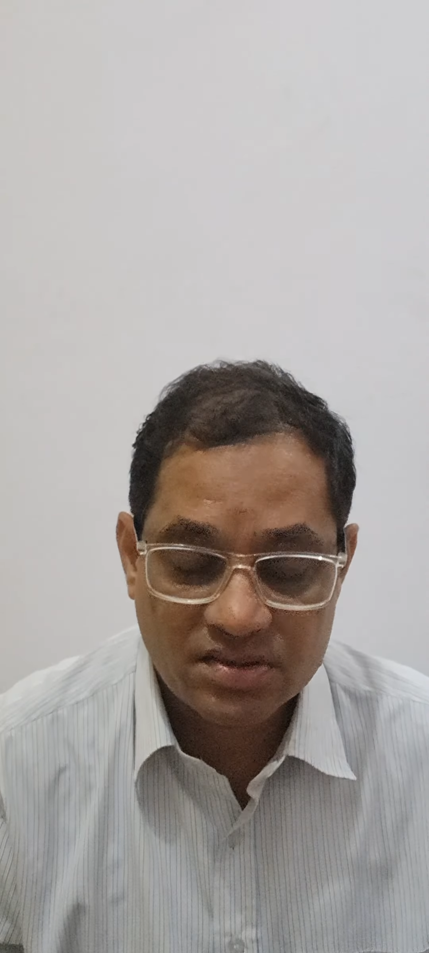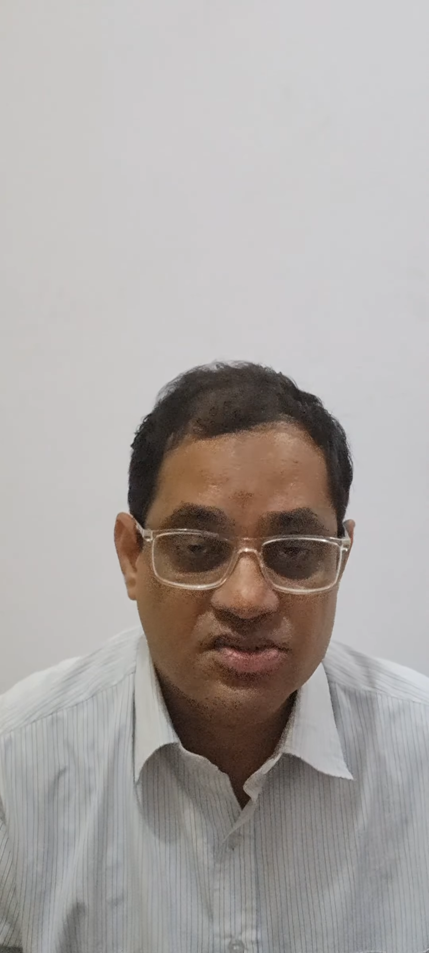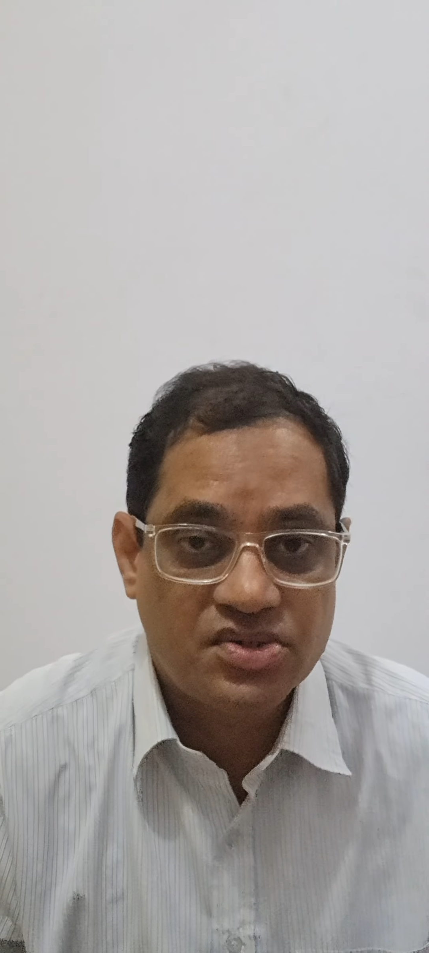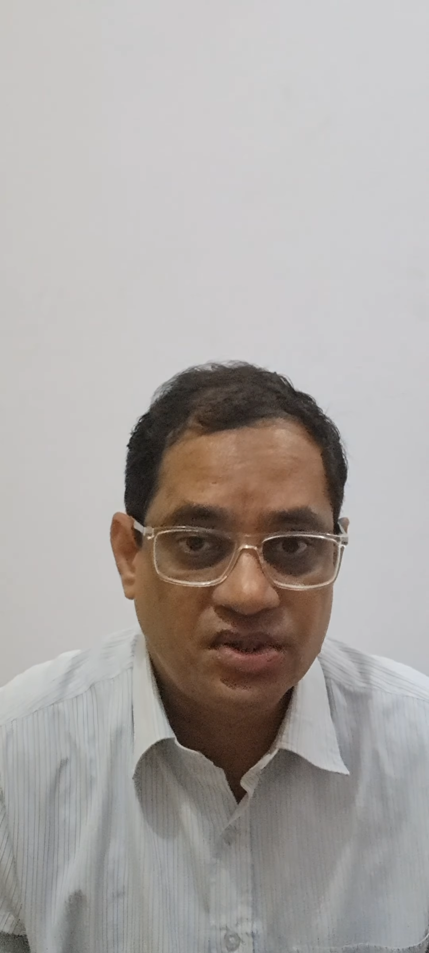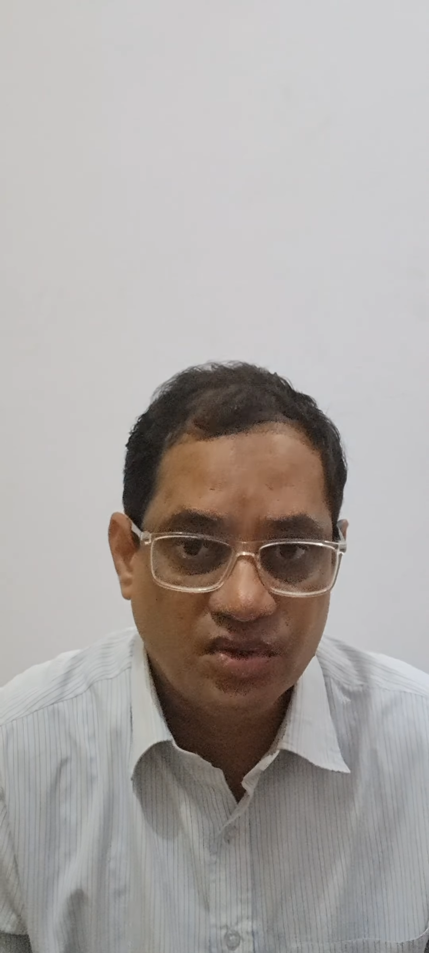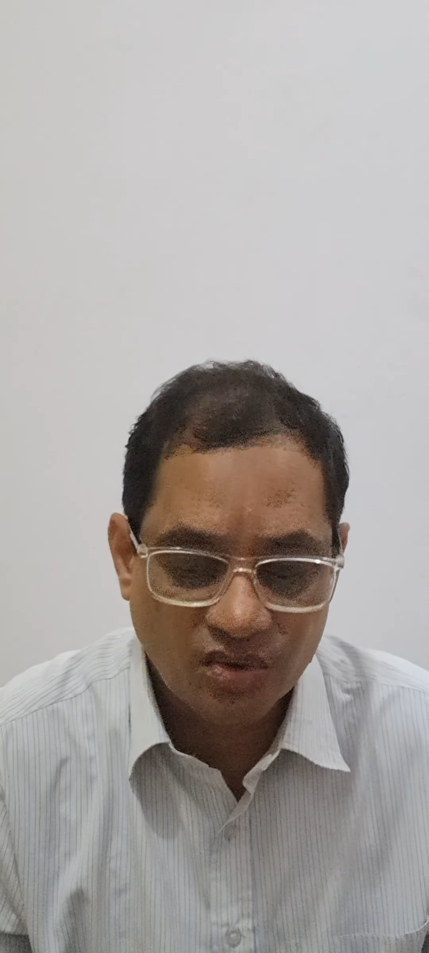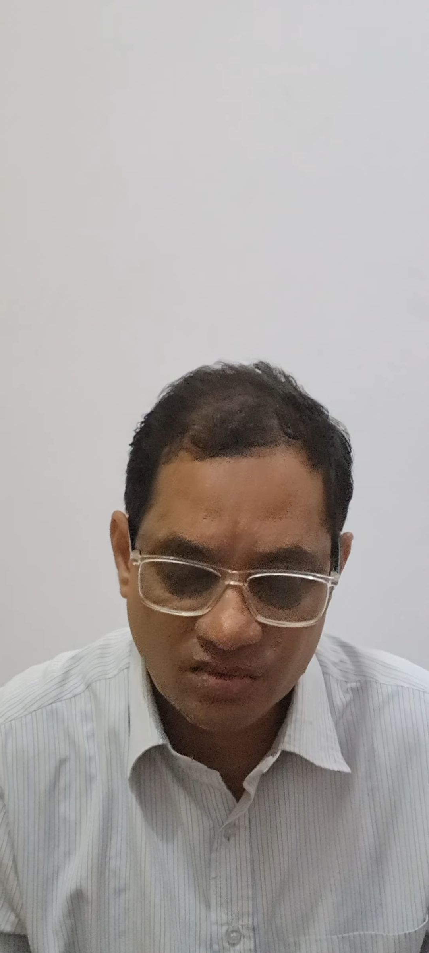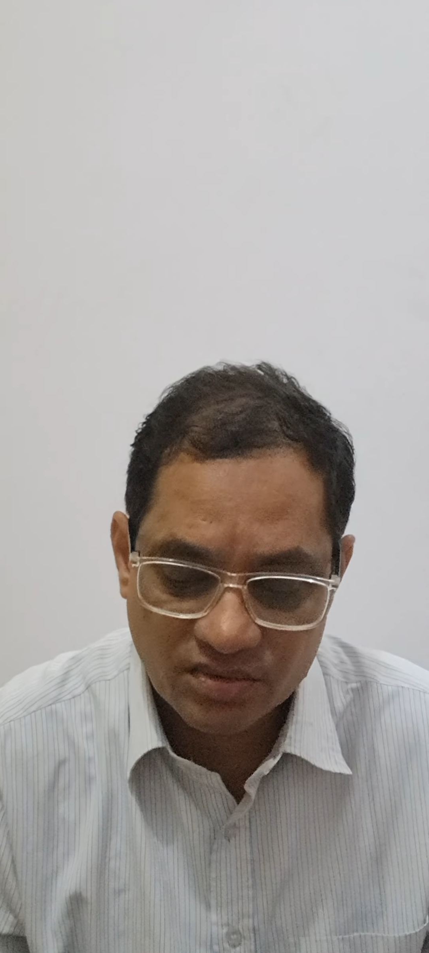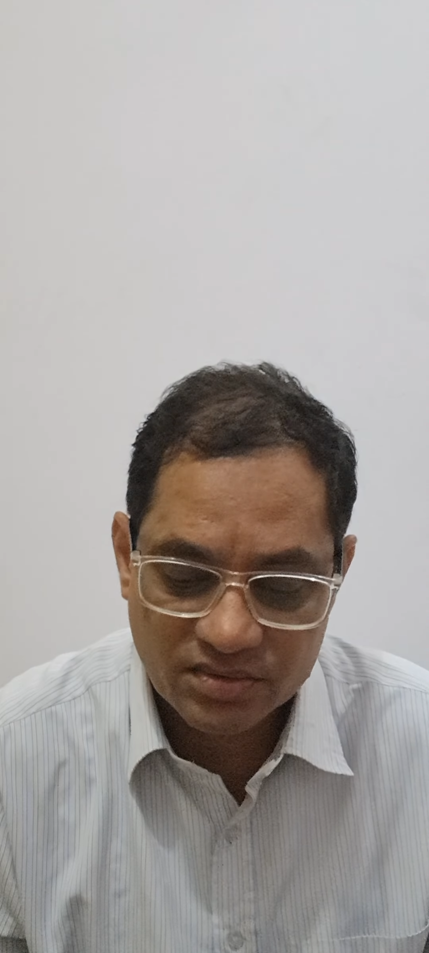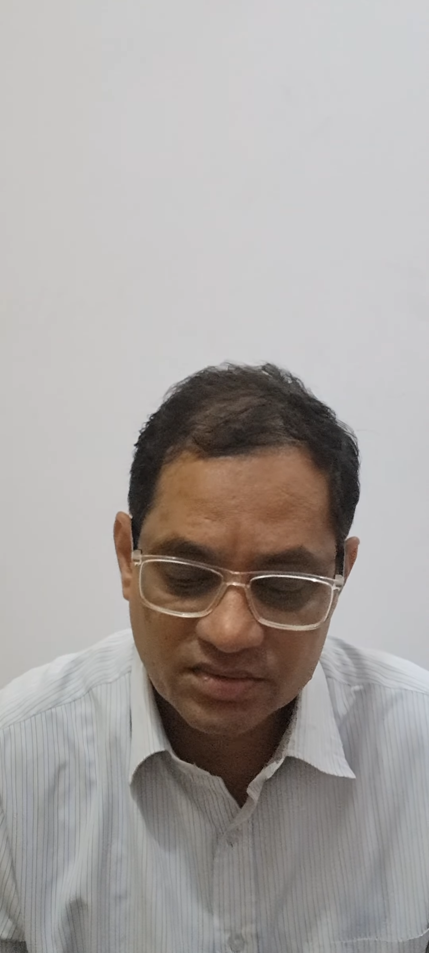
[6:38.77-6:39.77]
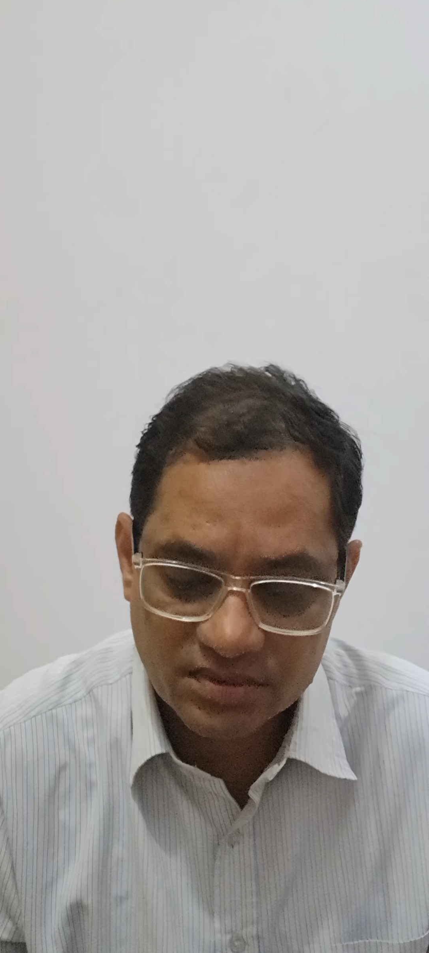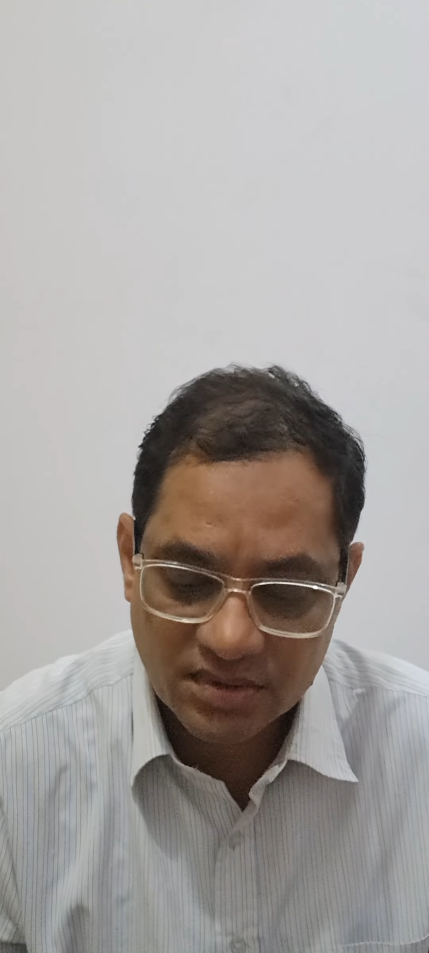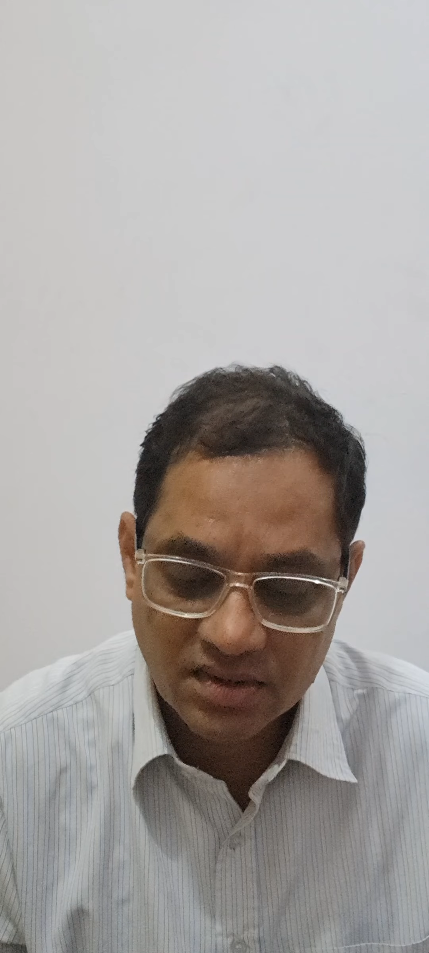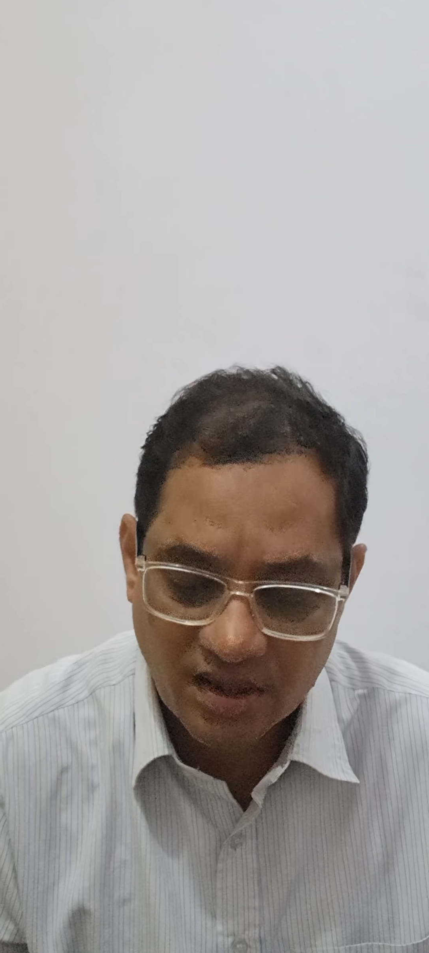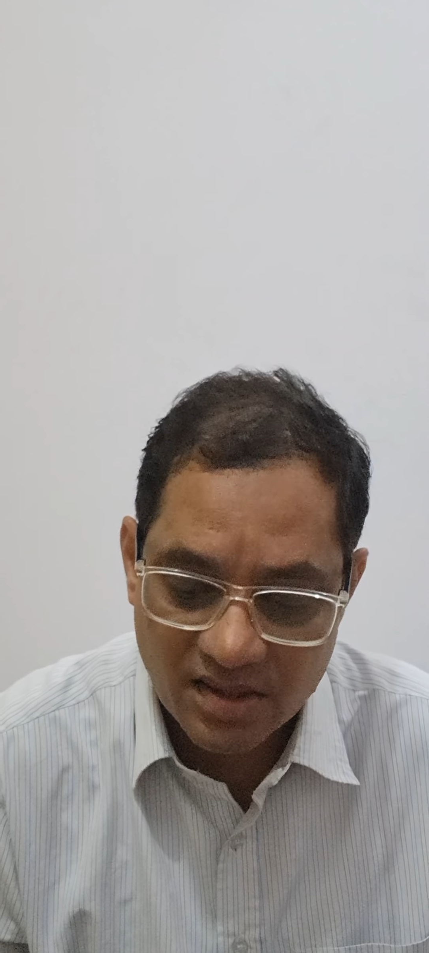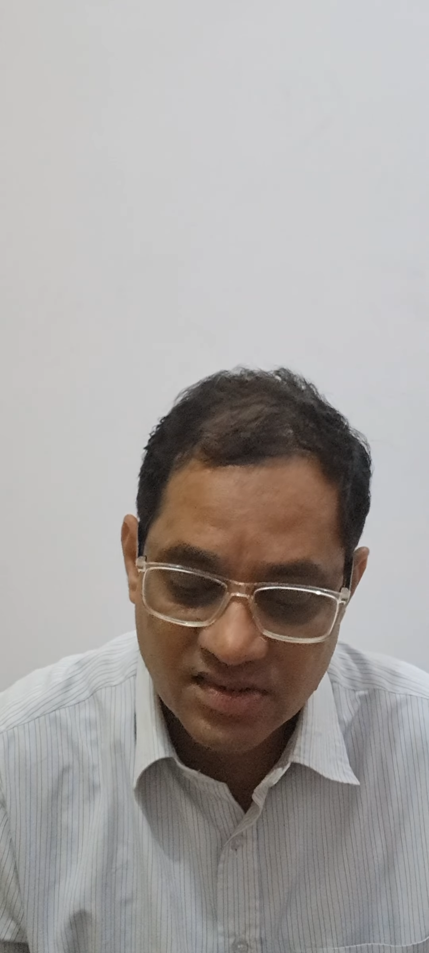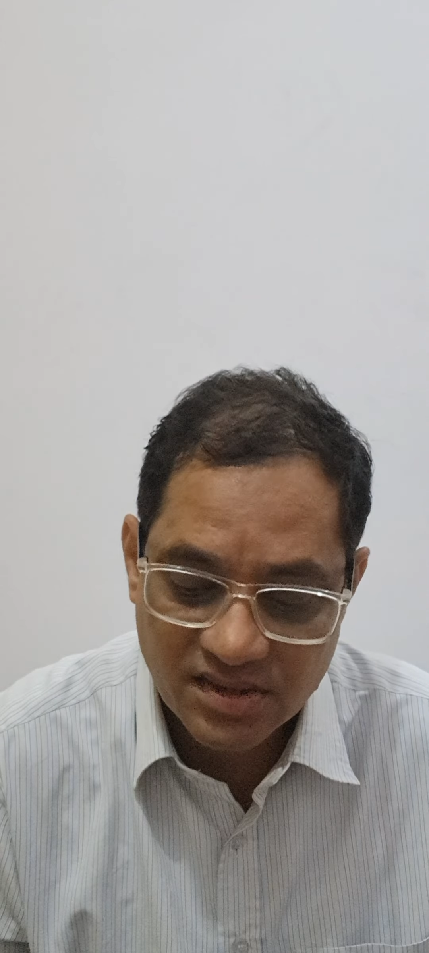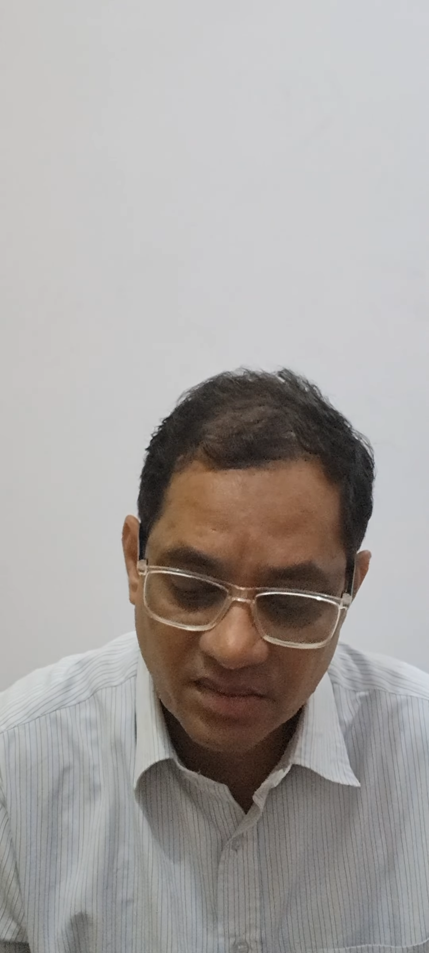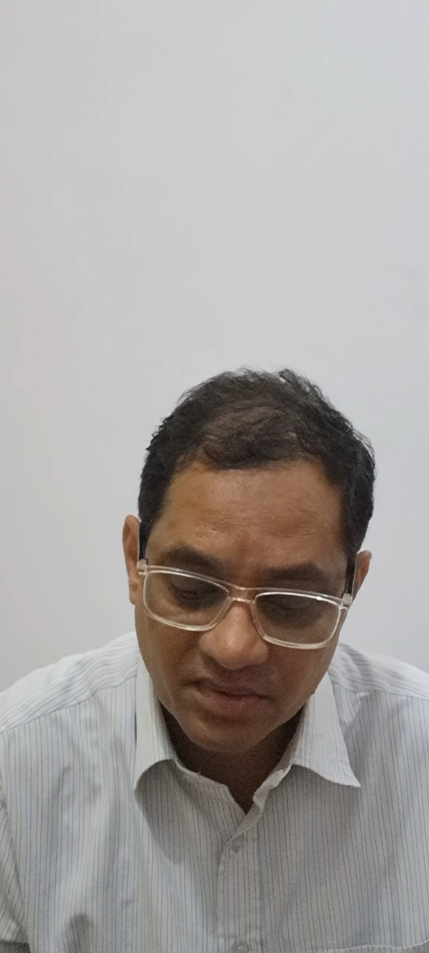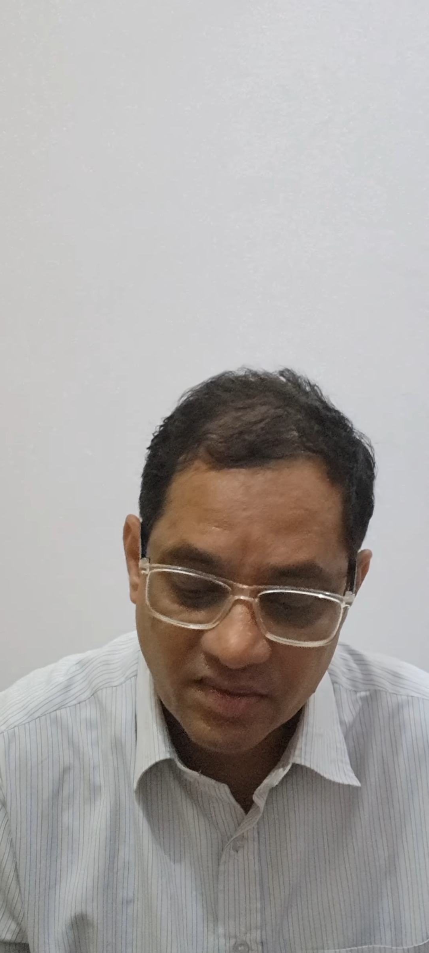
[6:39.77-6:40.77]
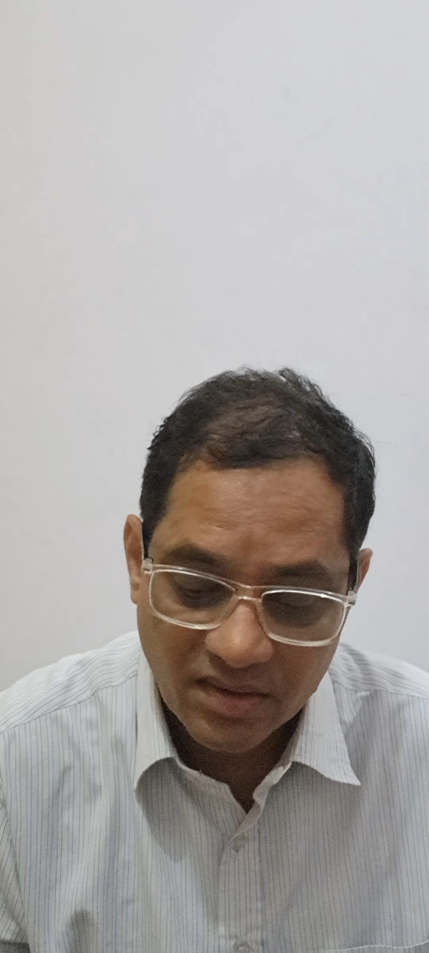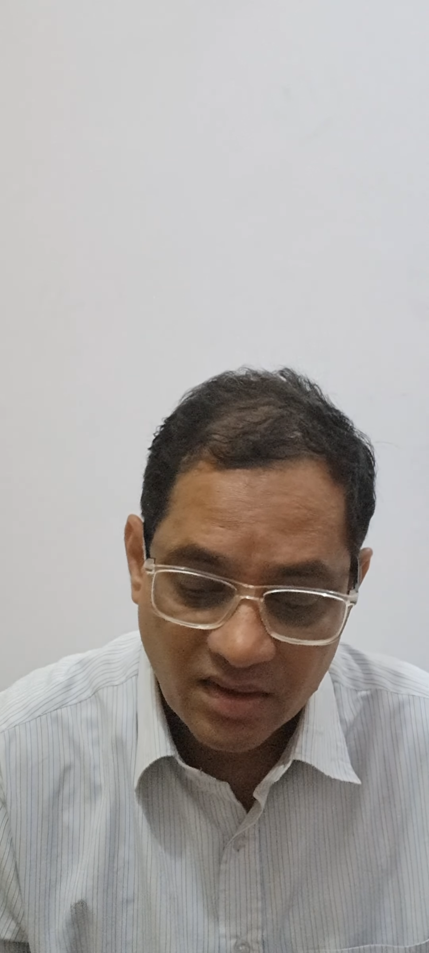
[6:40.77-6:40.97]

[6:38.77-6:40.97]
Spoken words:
zero concept.